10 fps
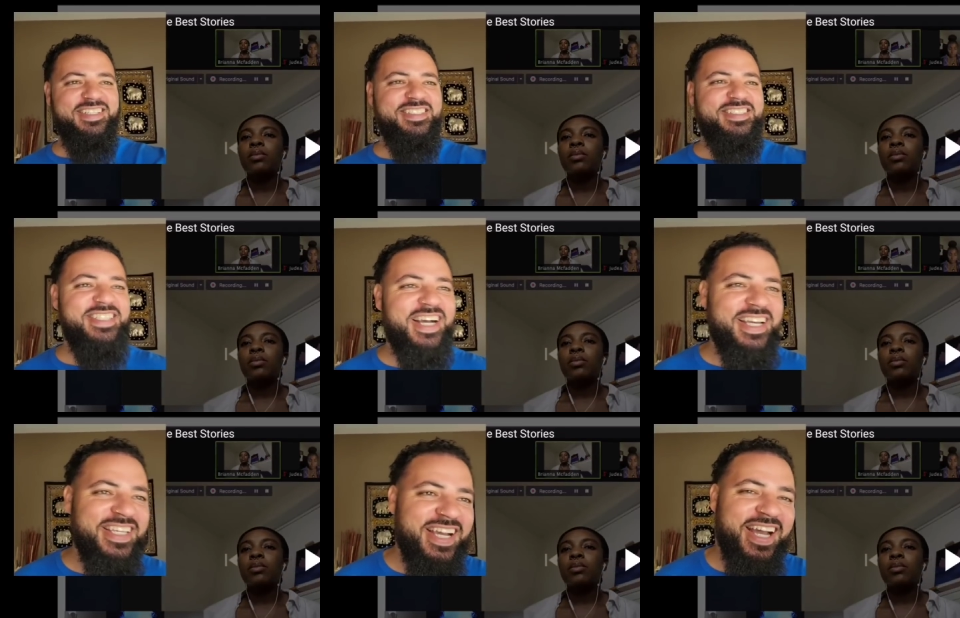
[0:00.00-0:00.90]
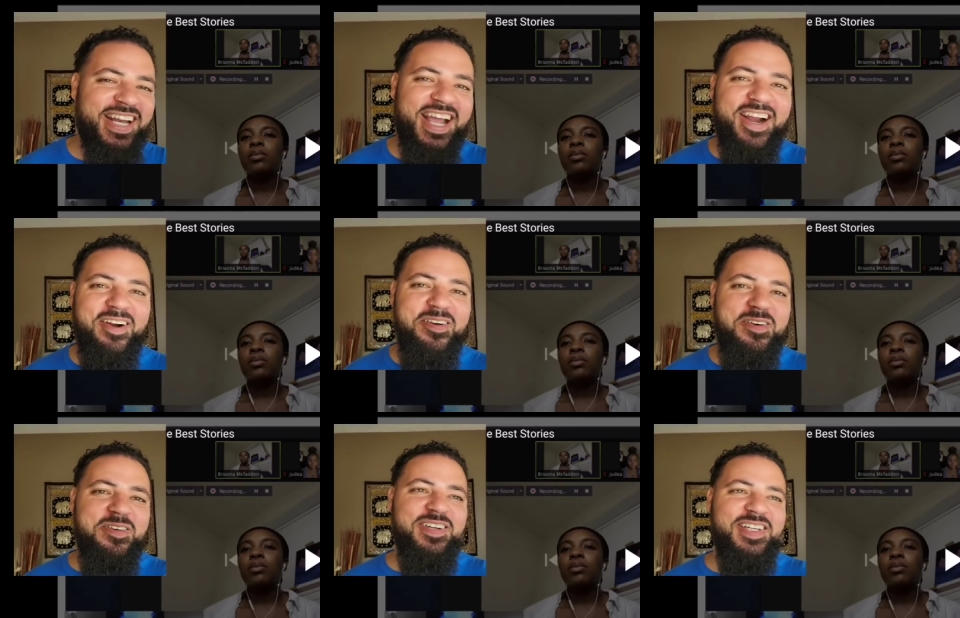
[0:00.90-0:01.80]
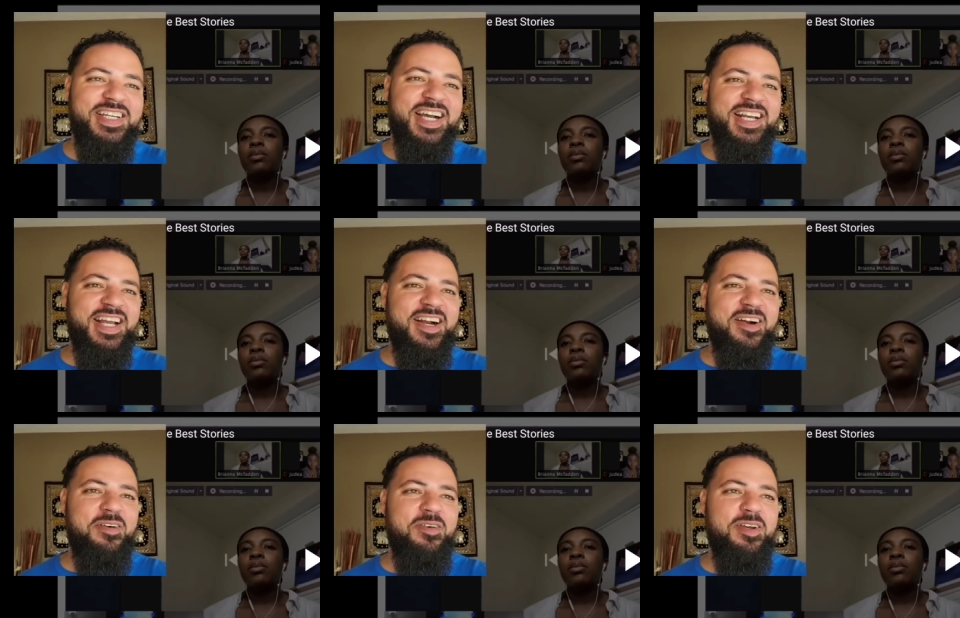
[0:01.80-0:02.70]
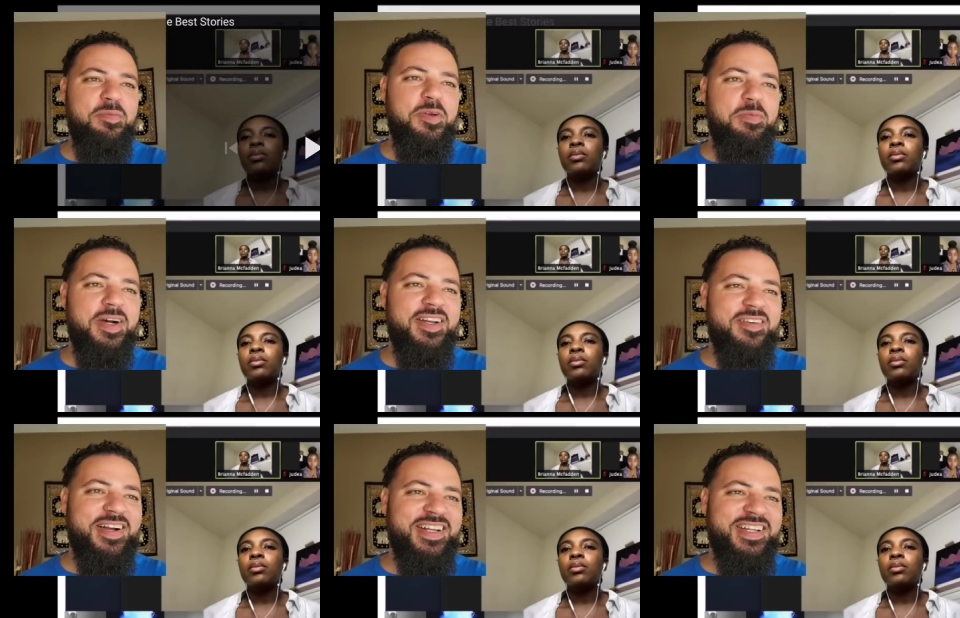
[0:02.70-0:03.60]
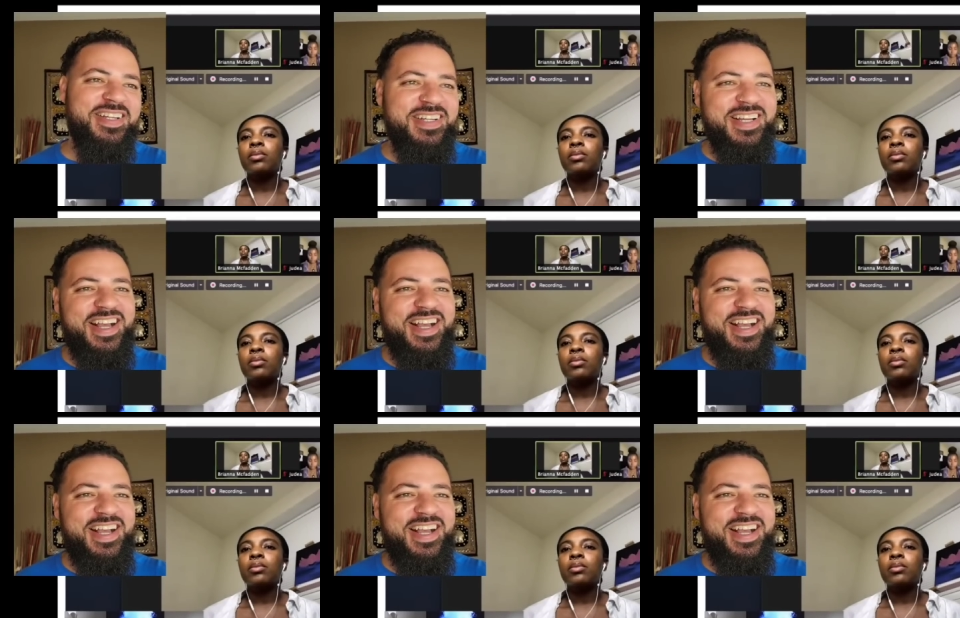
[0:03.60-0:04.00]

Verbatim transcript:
Speaker 1: You see how he got the arrow? He got the arrow and the mute button right there.